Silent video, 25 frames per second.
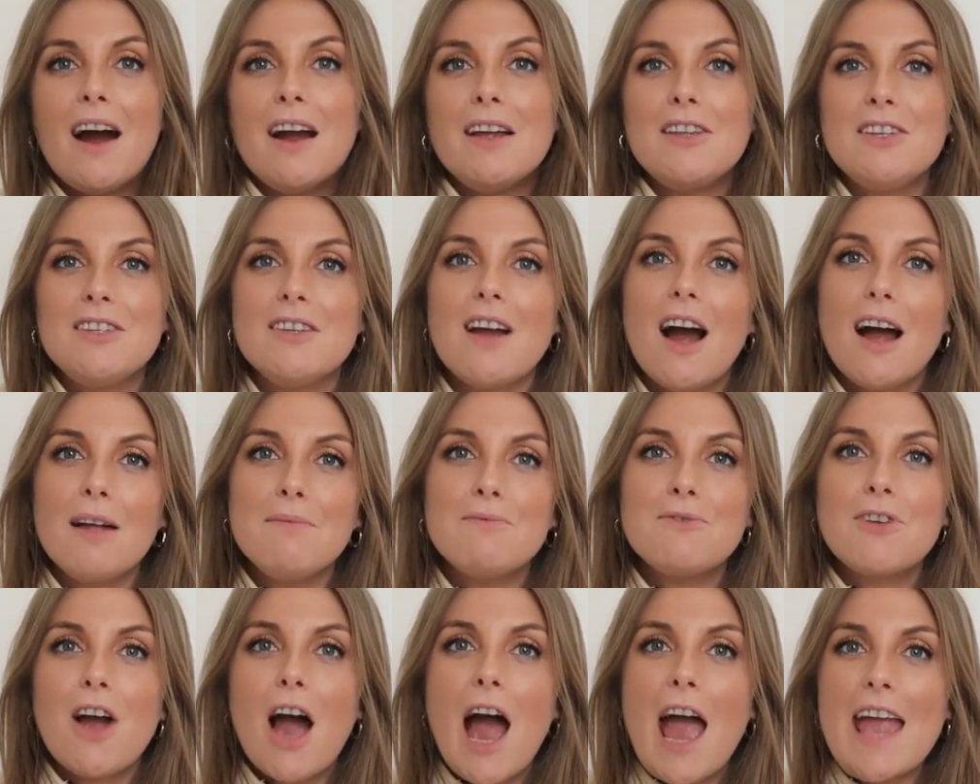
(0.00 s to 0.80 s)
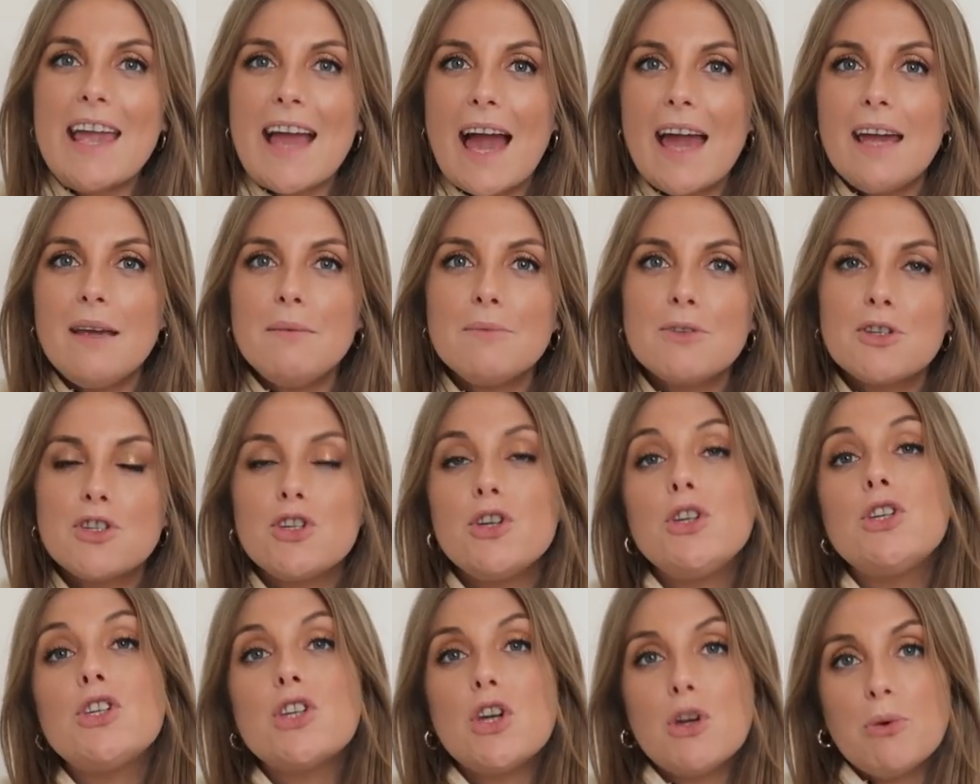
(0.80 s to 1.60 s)
I, I, I aim to
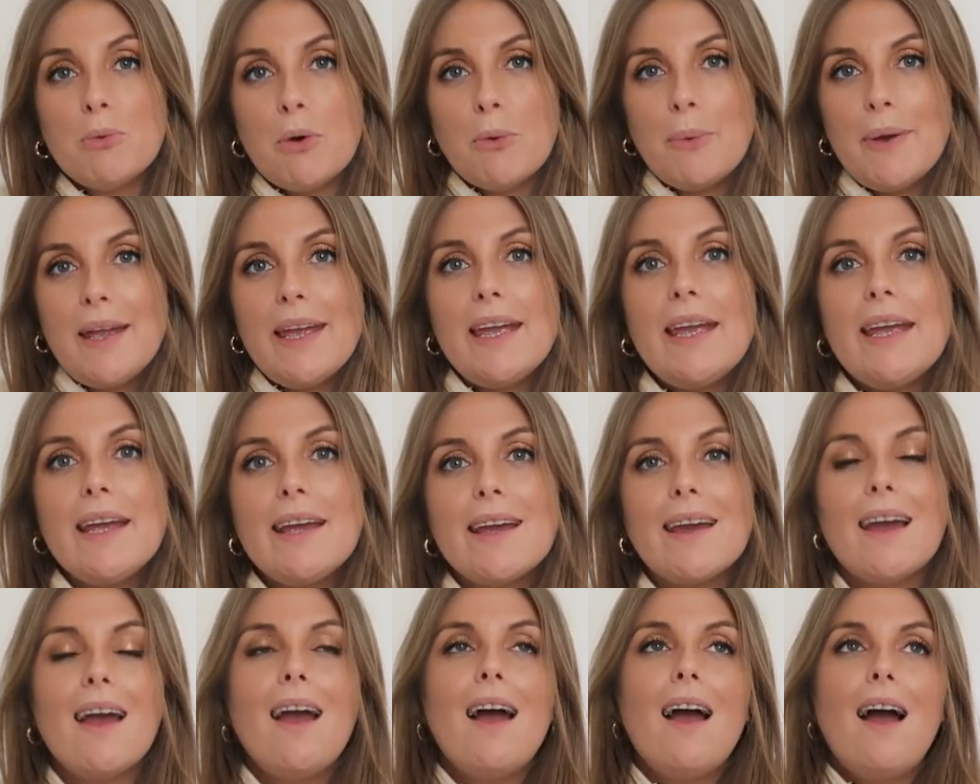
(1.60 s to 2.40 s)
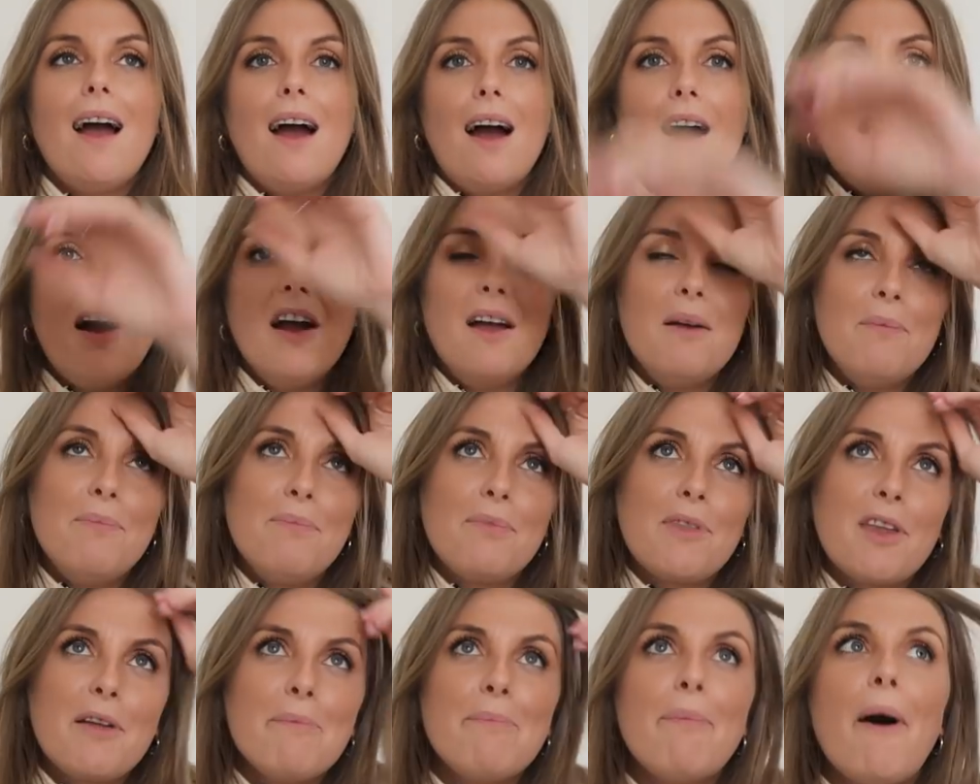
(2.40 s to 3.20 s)
do two a week,
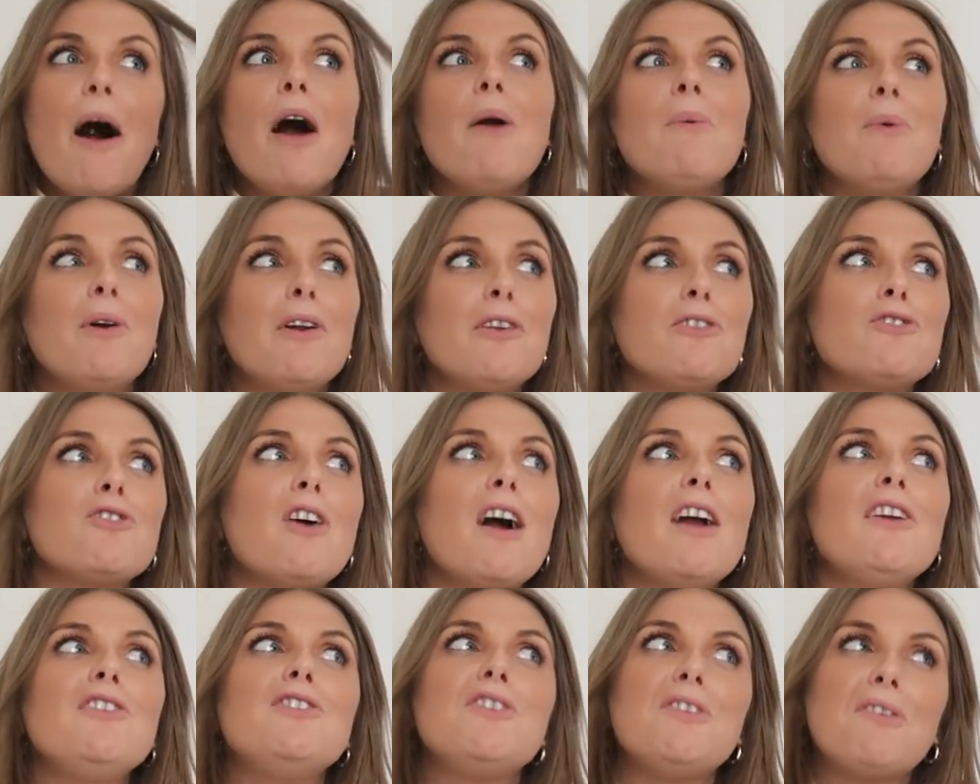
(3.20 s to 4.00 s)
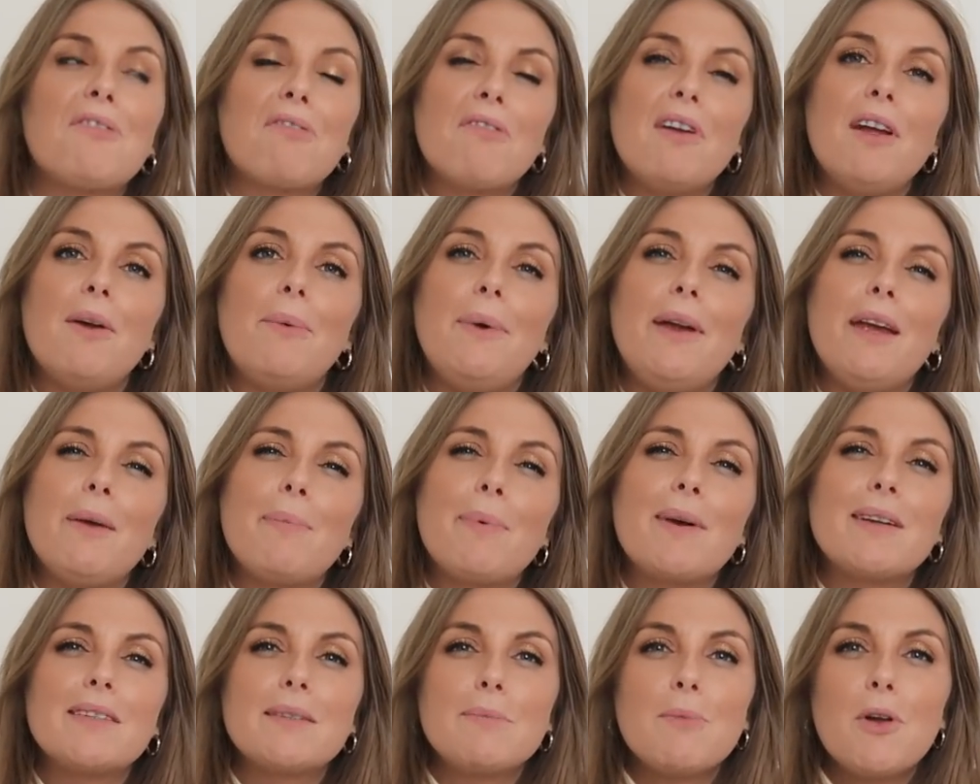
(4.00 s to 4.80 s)
um, but I wanna try and do three a week
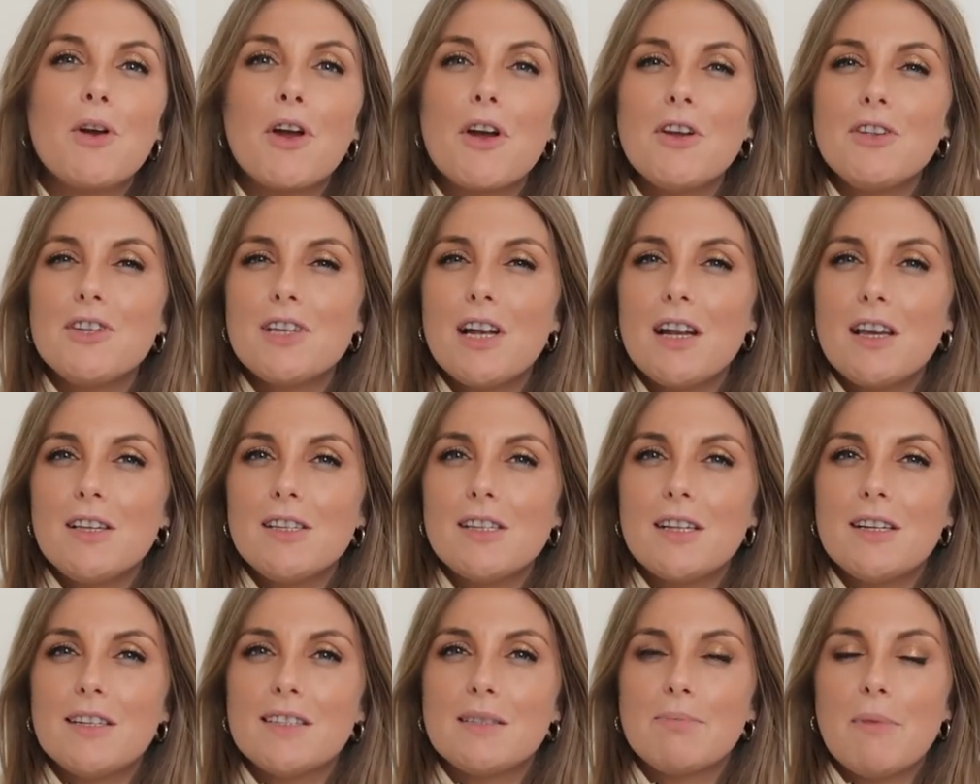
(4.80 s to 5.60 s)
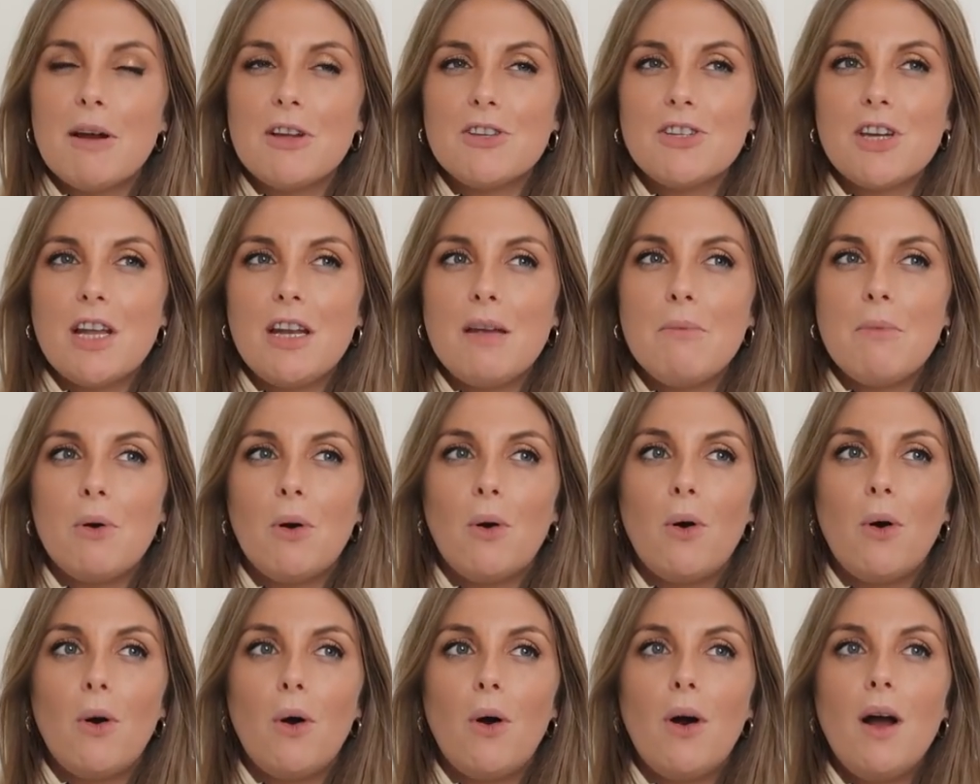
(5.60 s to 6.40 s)
because I'm not going to London as much
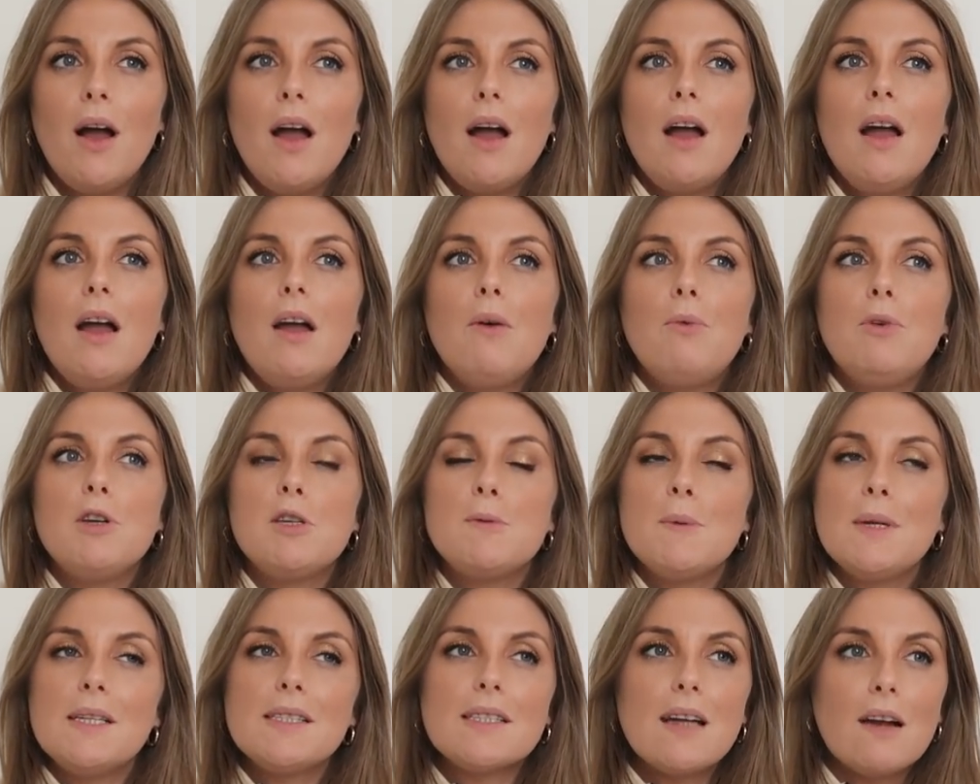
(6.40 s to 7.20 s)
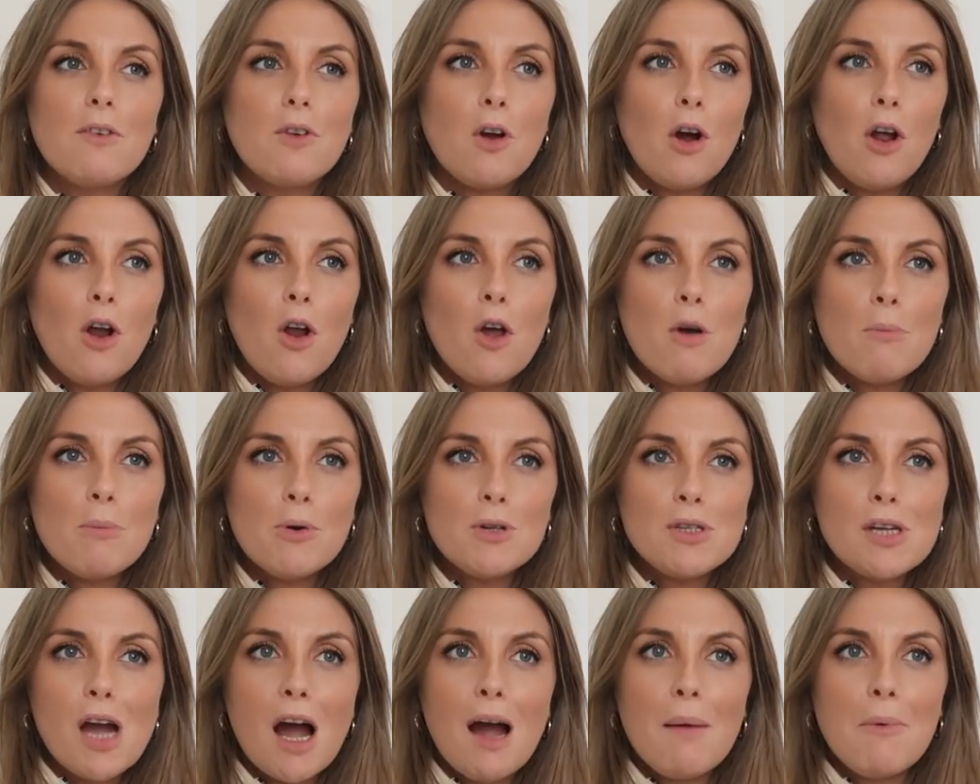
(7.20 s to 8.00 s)
anymore, which means I've got a lot
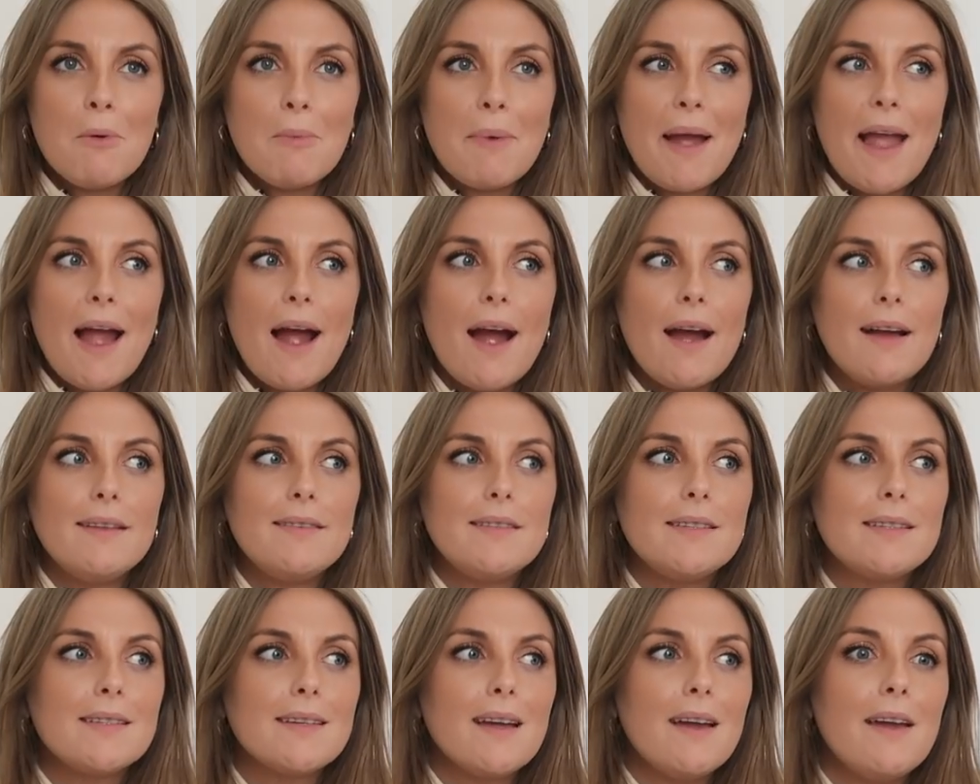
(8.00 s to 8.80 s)
more time on my hands.